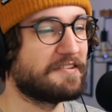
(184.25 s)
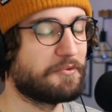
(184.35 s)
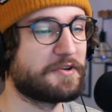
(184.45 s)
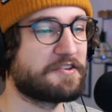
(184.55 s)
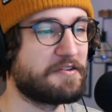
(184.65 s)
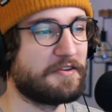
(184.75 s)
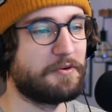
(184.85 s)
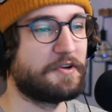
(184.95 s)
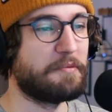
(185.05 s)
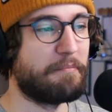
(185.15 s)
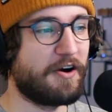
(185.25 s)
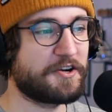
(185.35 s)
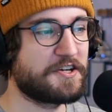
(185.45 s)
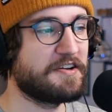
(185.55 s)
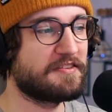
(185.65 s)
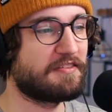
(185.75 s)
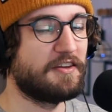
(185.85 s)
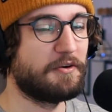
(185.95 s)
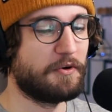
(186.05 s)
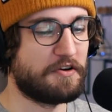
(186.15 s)
there were the there were the Martians
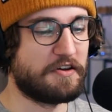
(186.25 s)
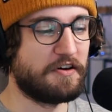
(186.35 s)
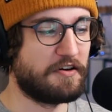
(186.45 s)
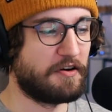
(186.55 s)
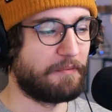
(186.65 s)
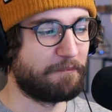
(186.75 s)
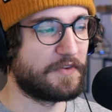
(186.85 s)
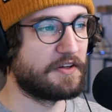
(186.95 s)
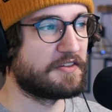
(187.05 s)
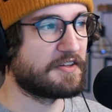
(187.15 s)
there were the the